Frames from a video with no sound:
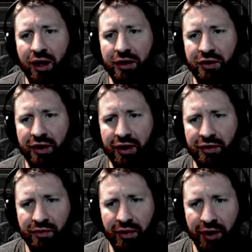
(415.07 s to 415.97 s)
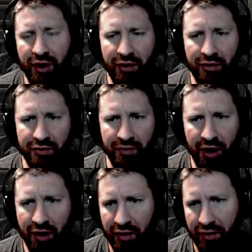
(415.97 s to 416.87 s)
So that is one way to go as
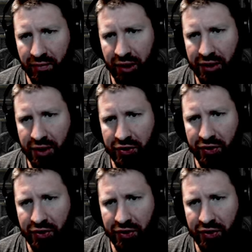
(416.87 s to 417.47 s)
well. But so